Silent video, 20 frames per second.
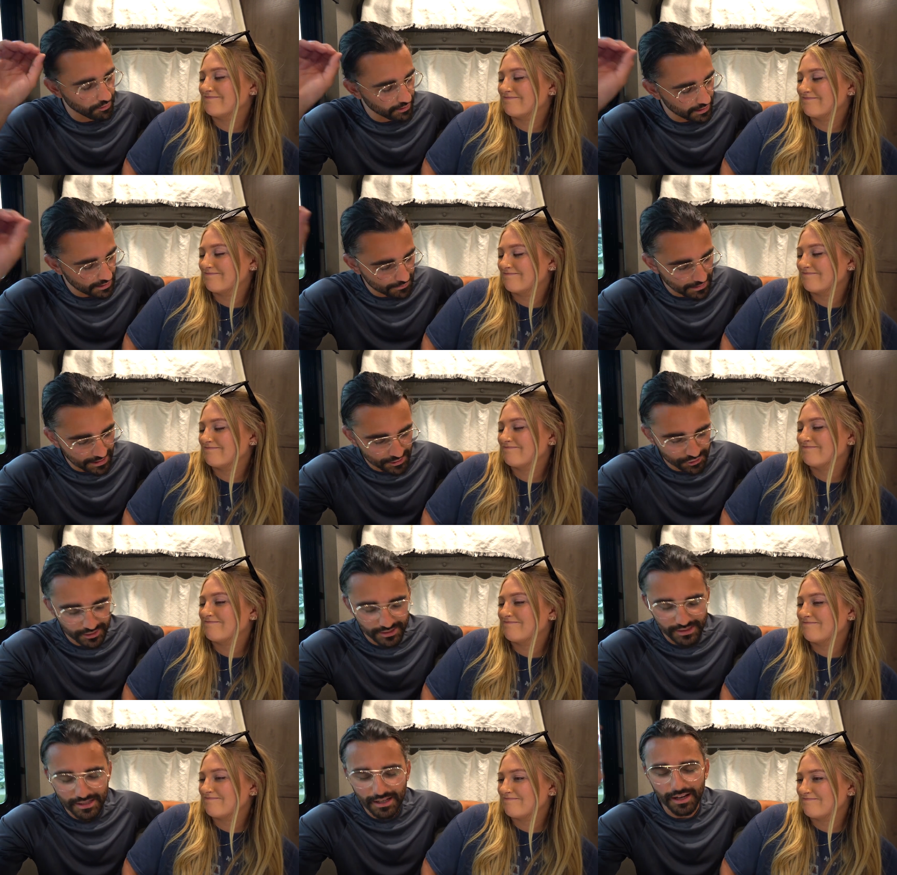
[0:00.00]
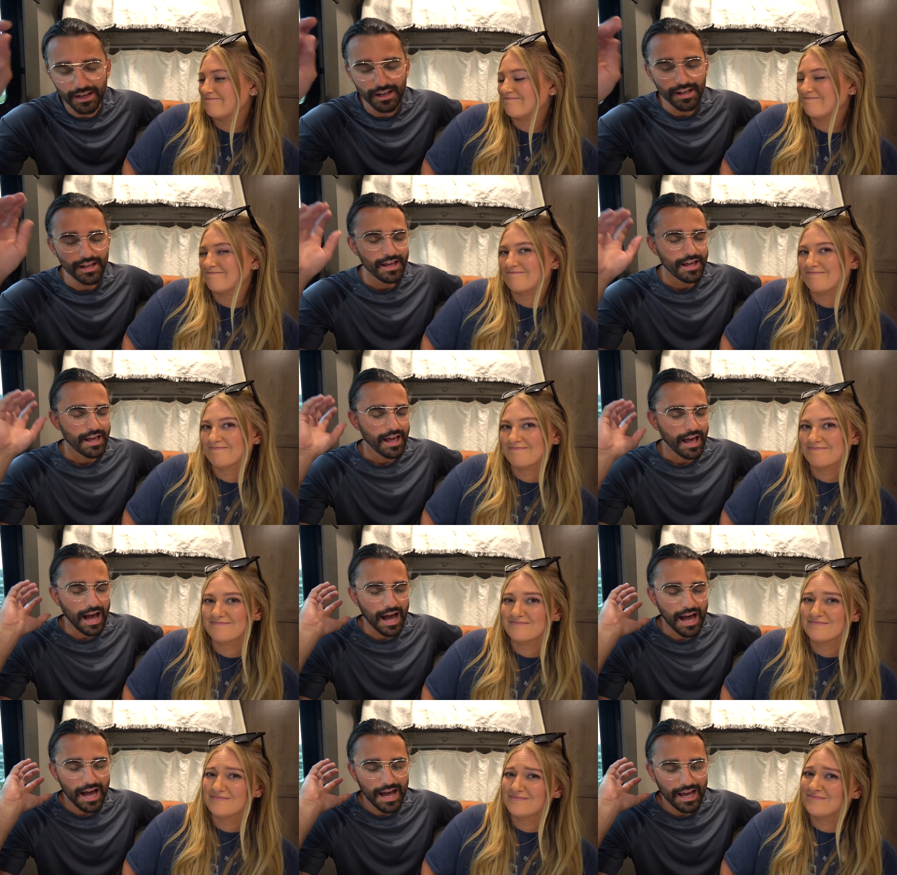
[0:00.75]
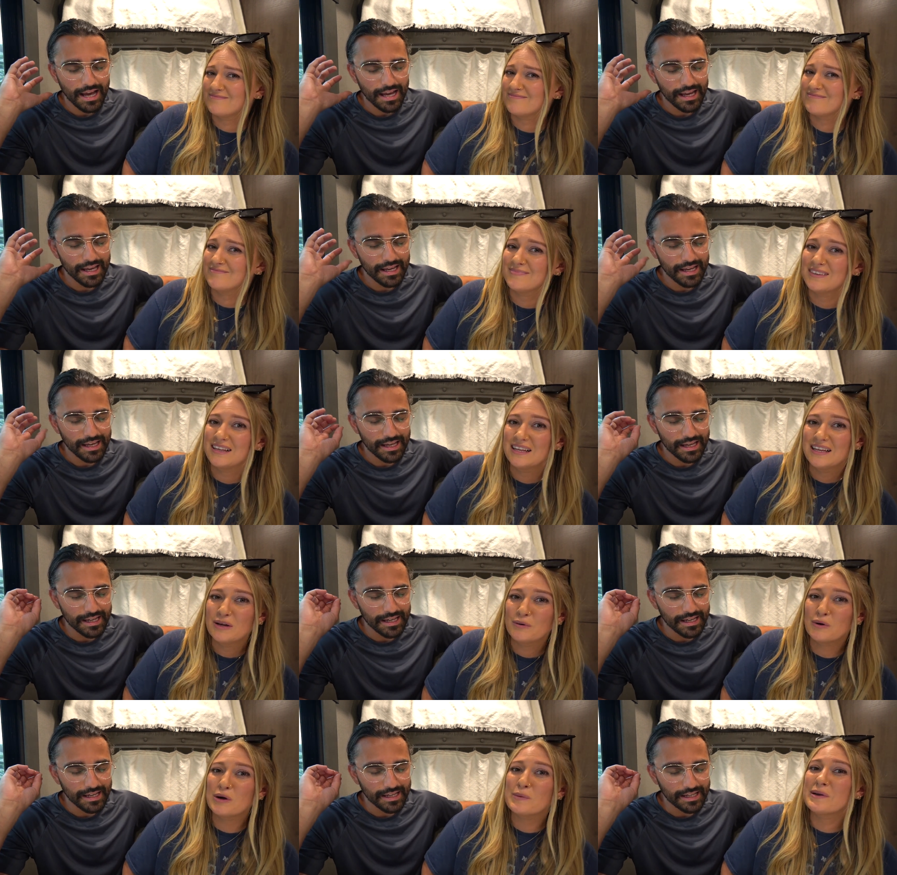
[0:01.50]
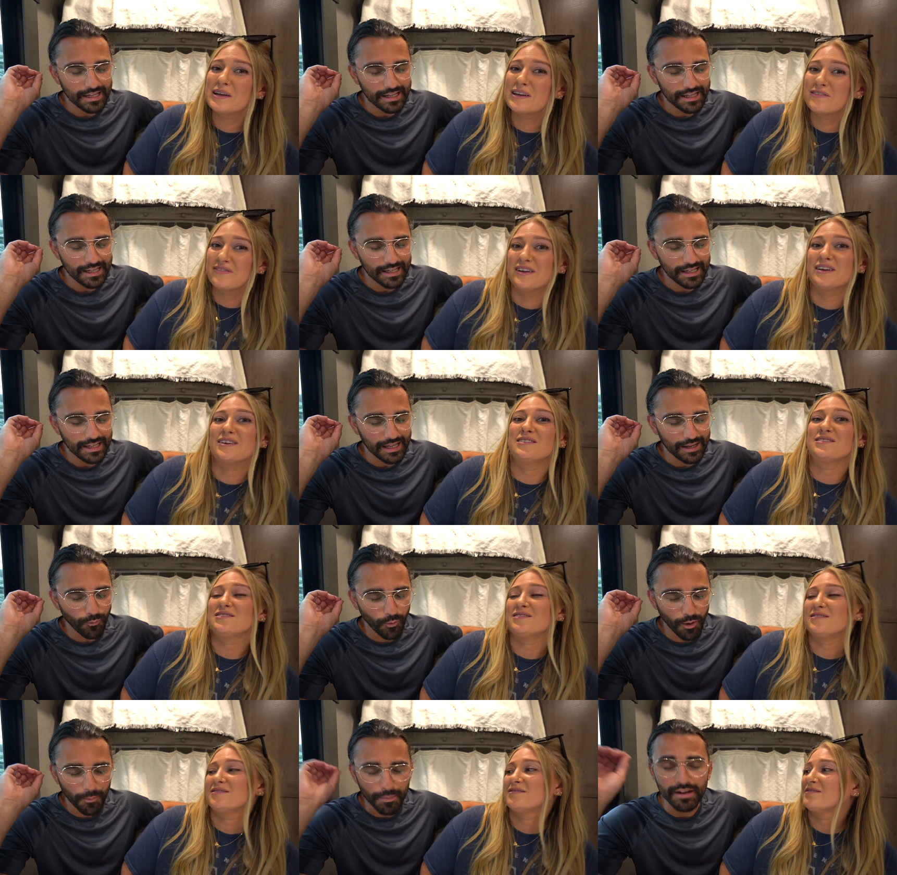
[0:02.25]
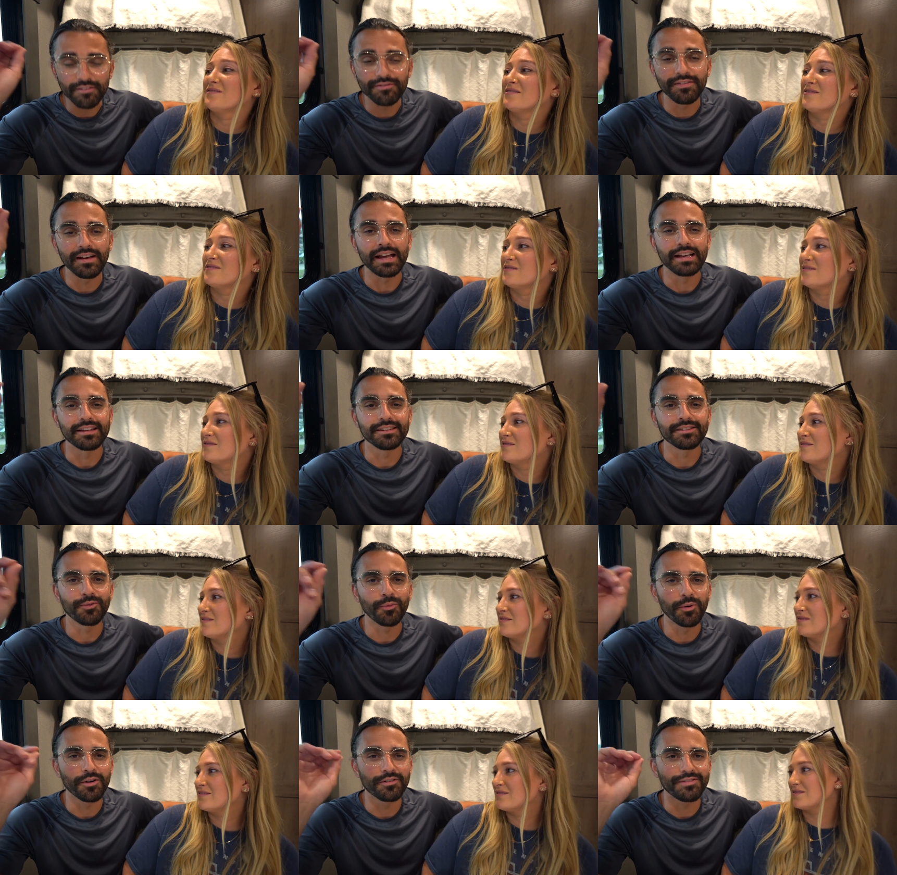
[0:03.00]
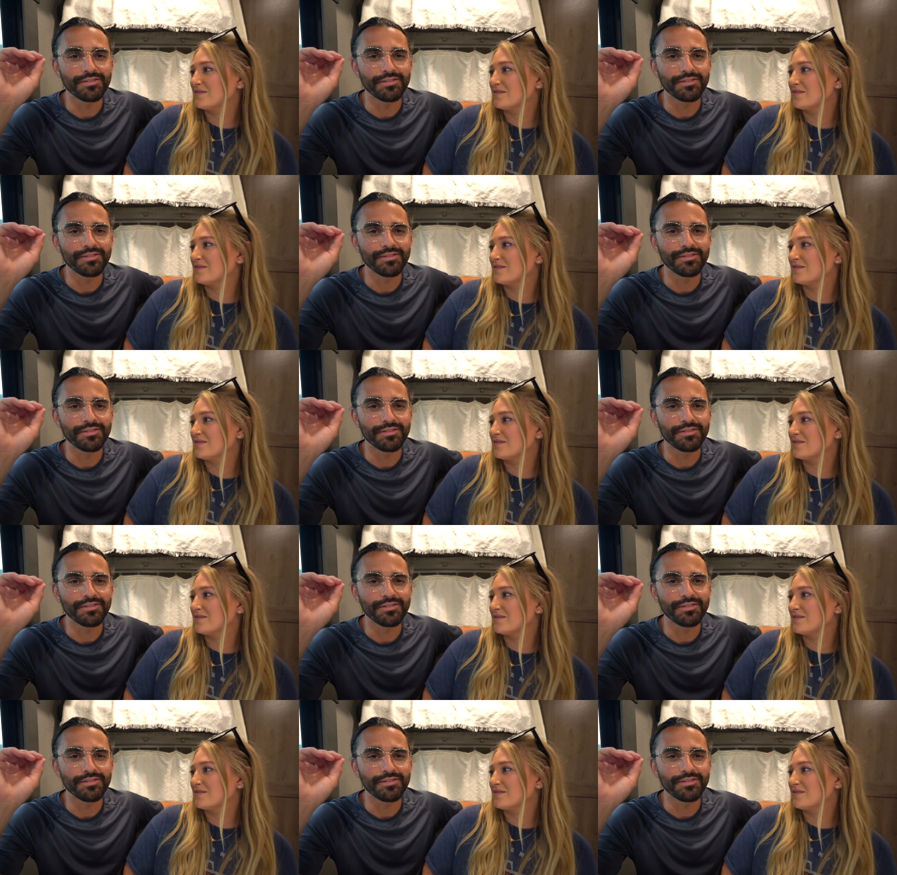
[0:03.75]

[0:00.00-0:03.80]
Speaker 1: already mentioned it. I We're big fans. We're big fans. We're